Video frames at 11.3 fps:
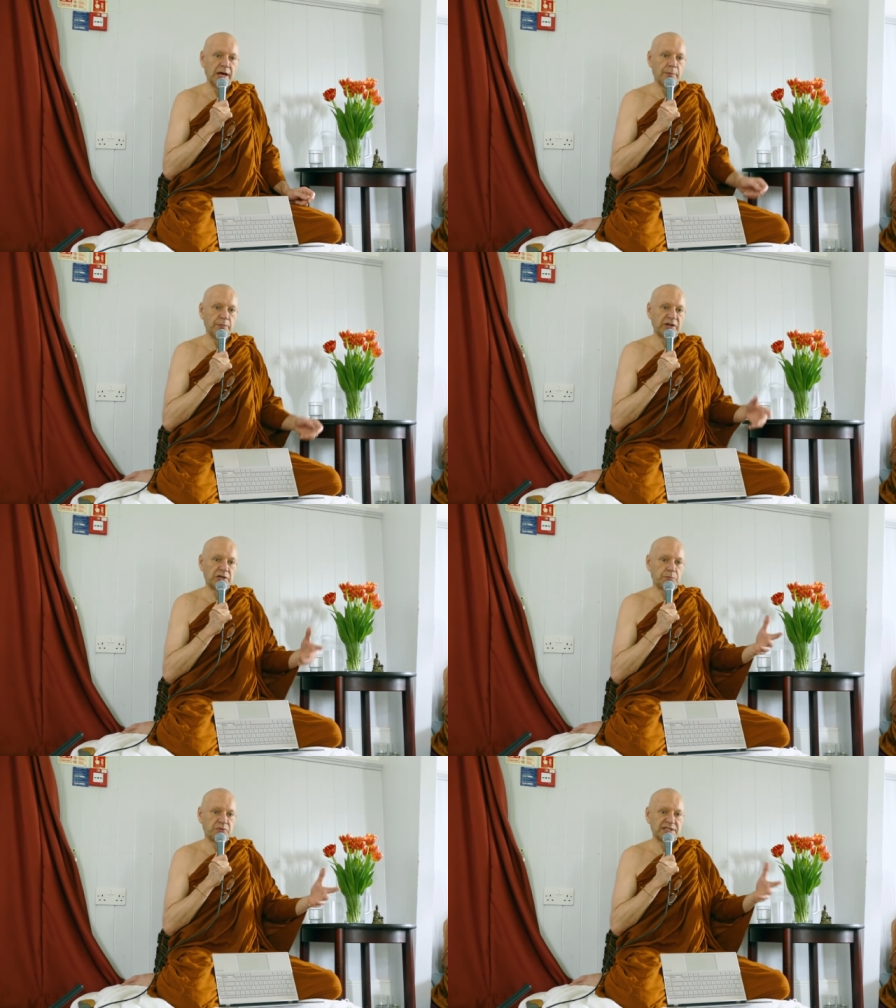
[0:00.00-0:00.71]

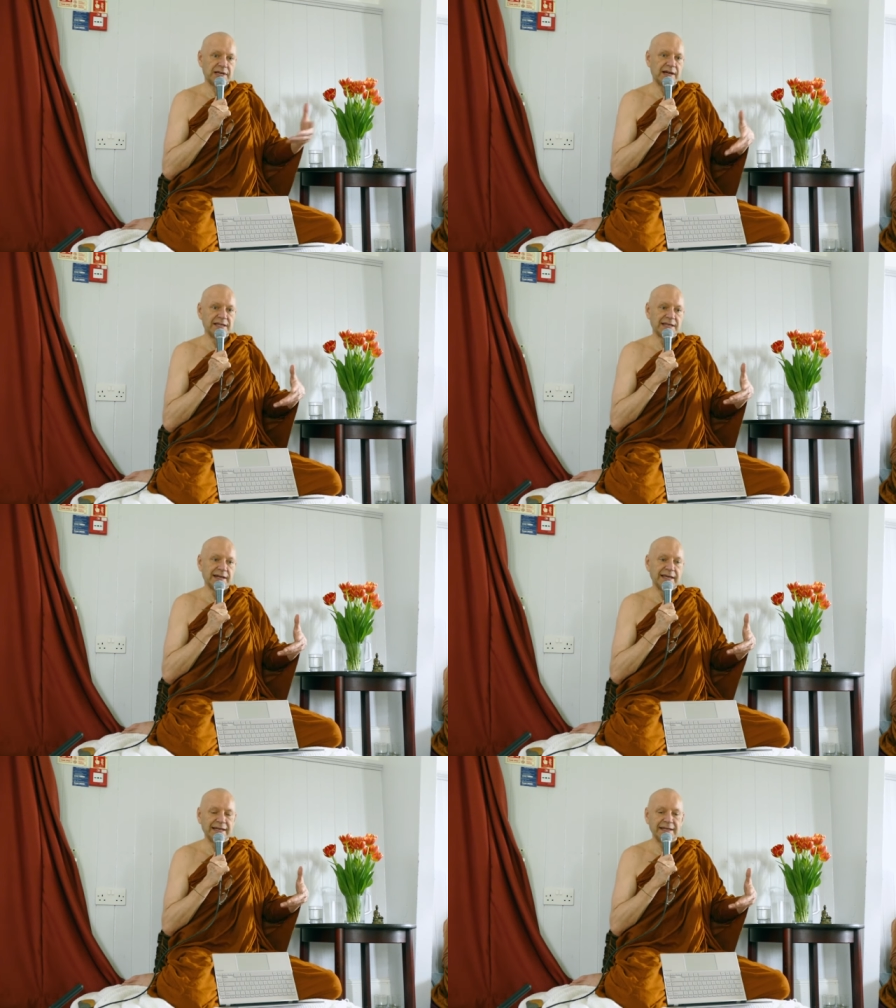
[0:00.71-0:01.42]
because
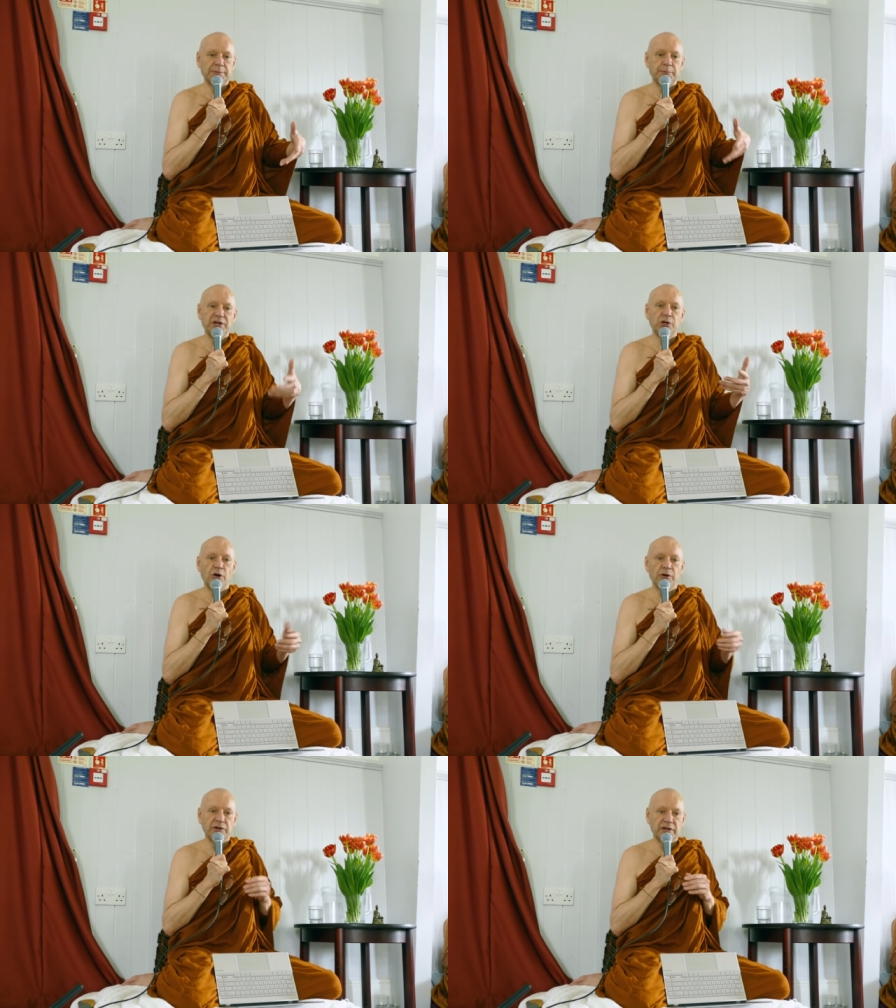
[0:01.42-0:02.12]
precisely it is
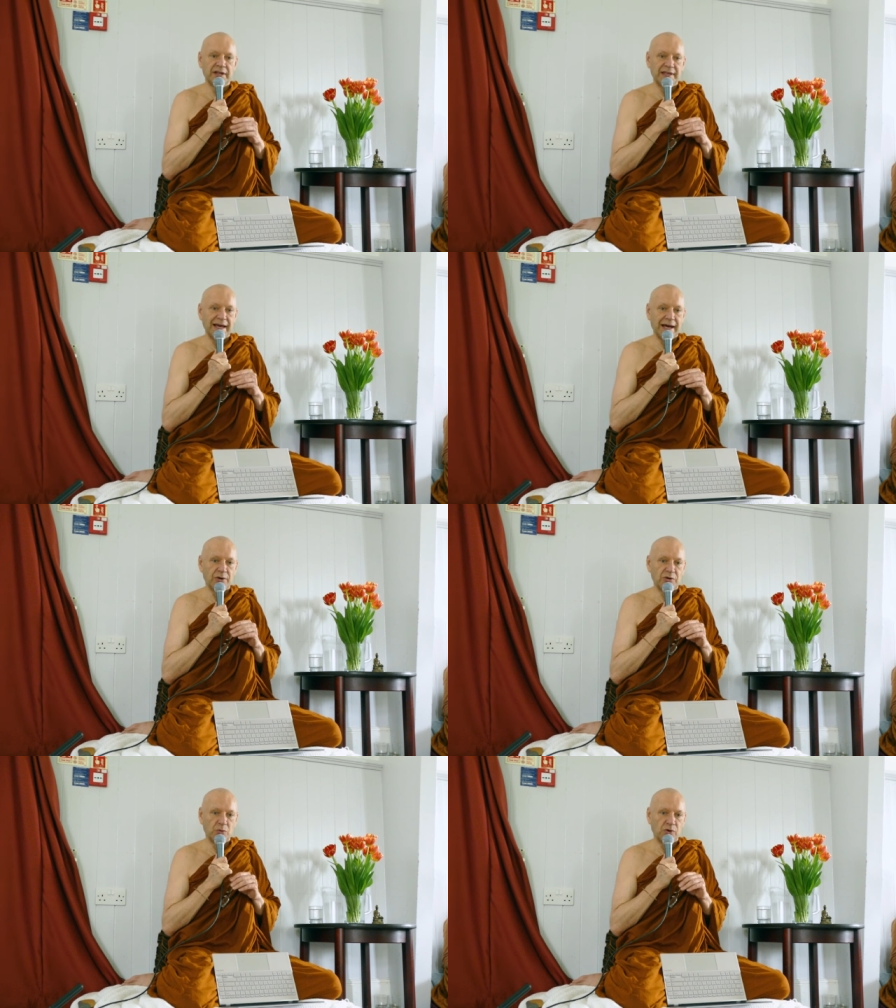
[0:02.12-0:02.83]
beyond the
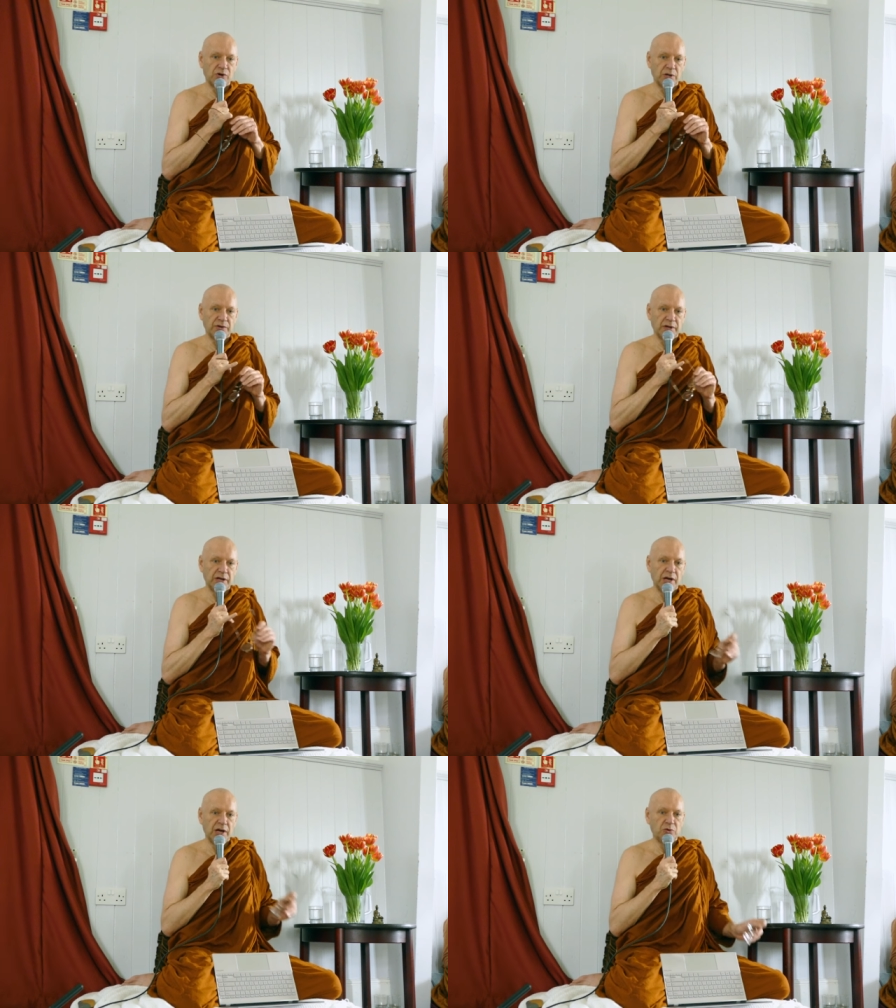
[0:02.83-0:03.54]
outer world. Eh?
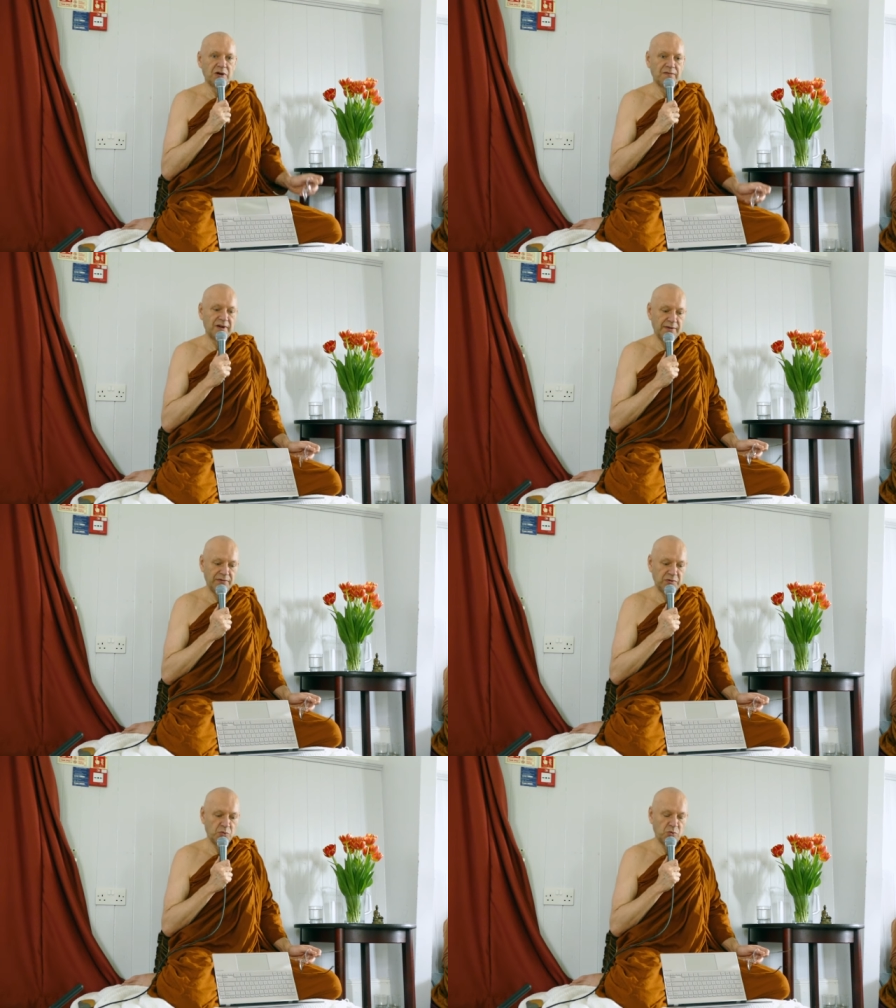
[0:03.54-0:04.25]
You have
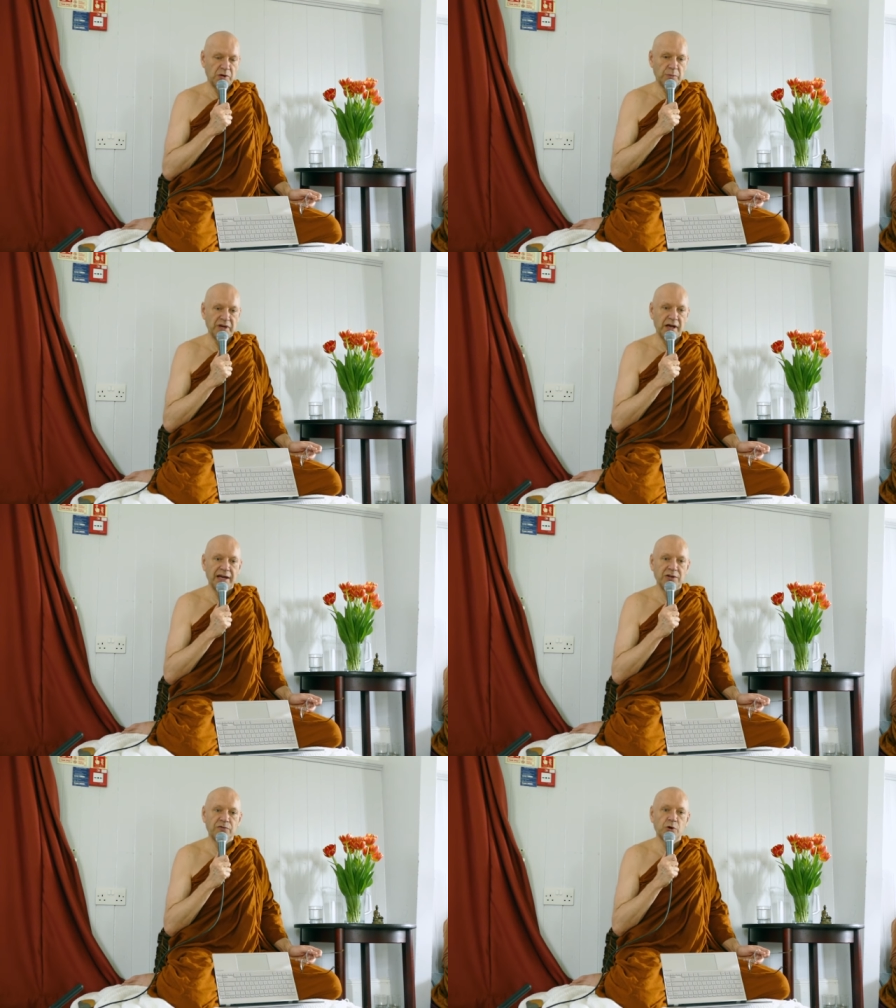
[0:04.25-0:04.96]
left the world
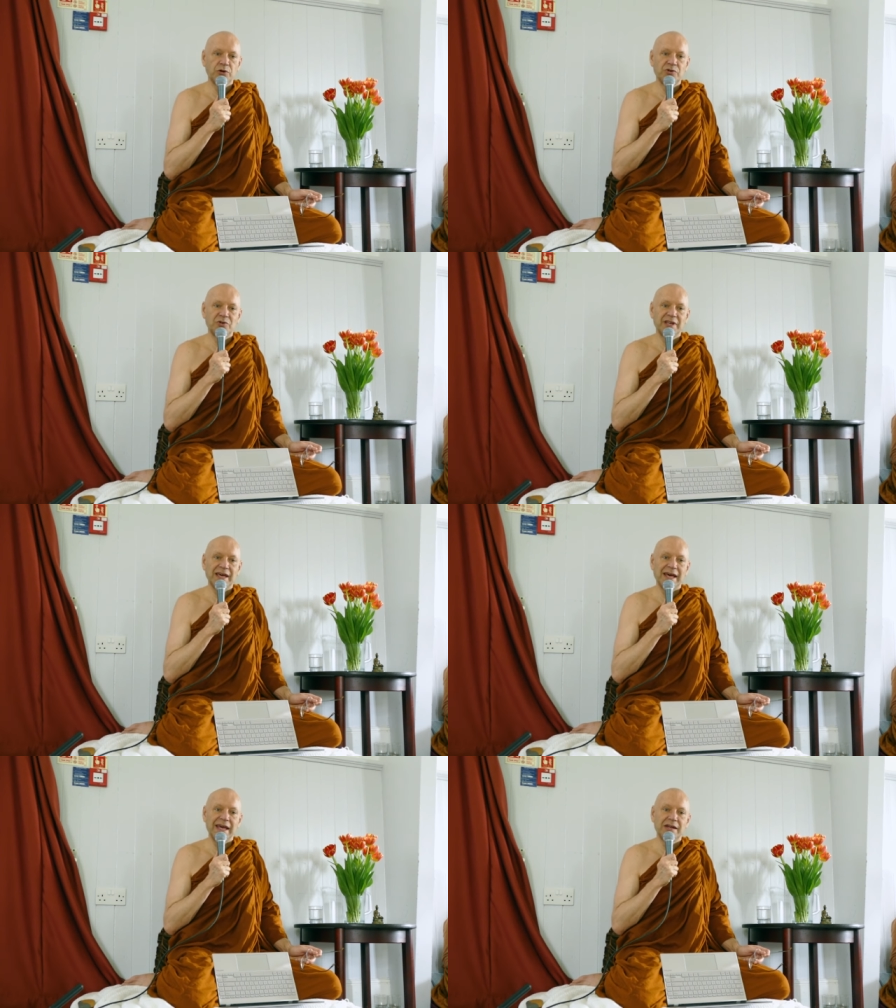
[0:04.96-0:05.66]
behind, you've gone to
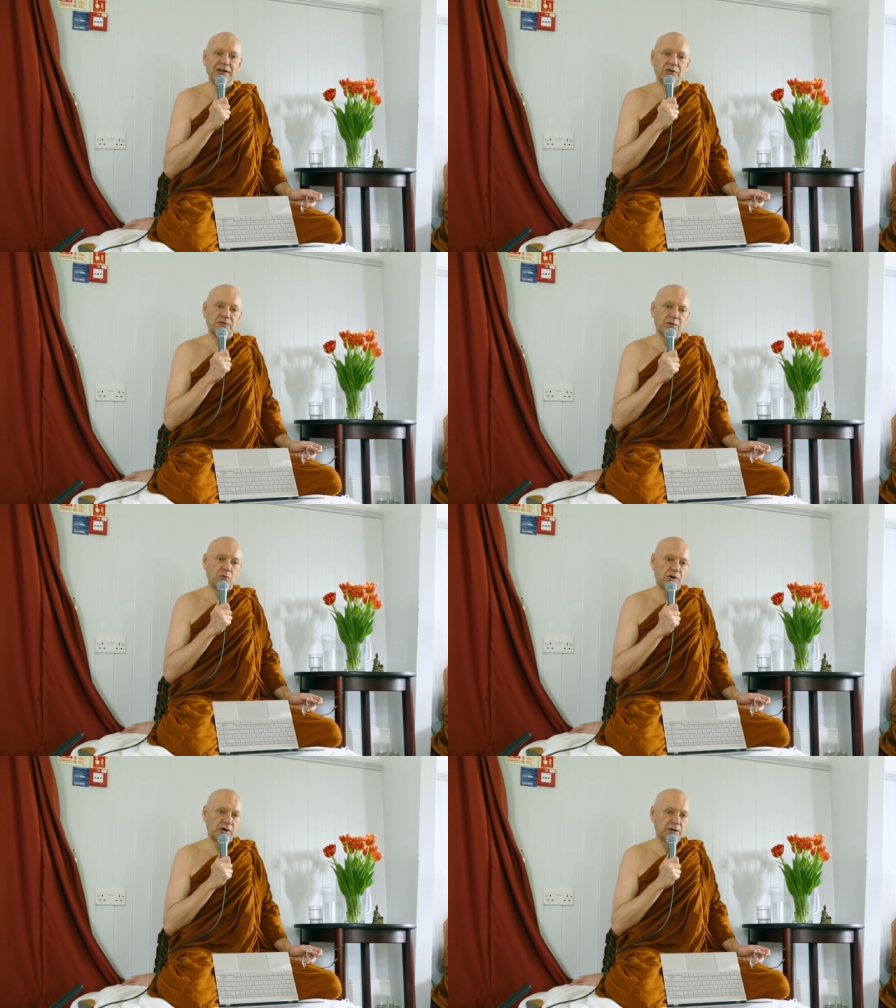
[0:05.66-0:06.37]
the end of the
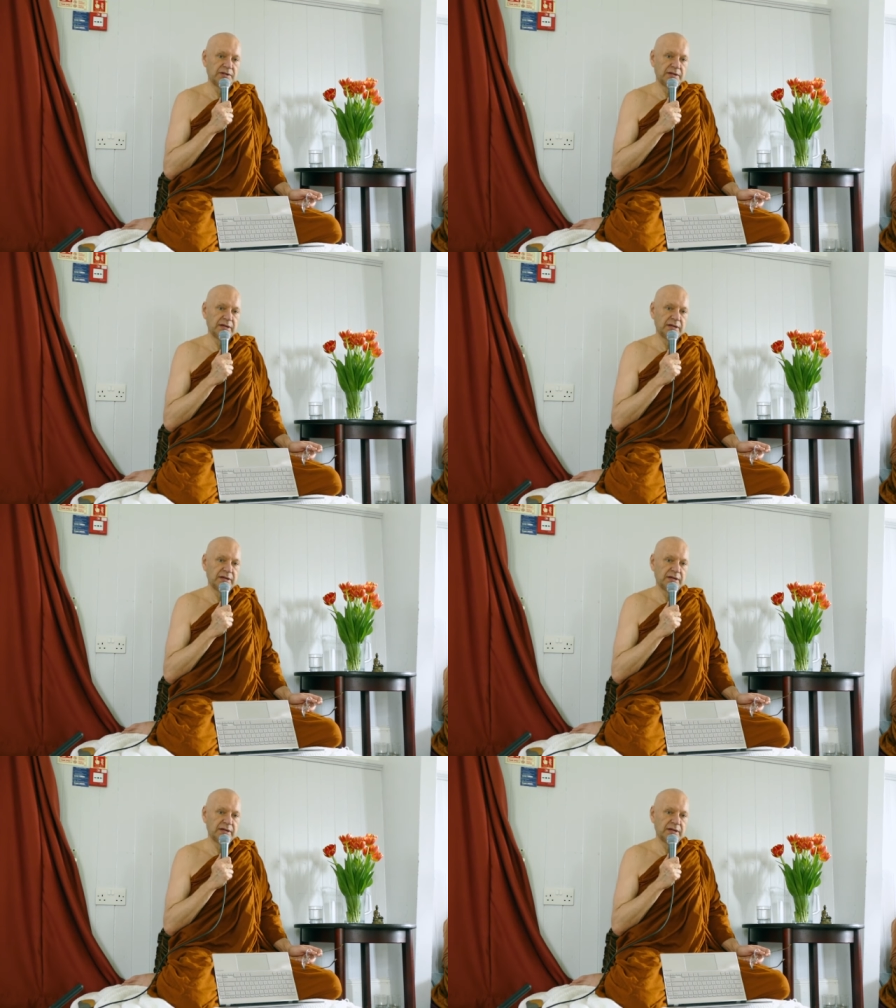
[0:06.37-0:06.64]
world.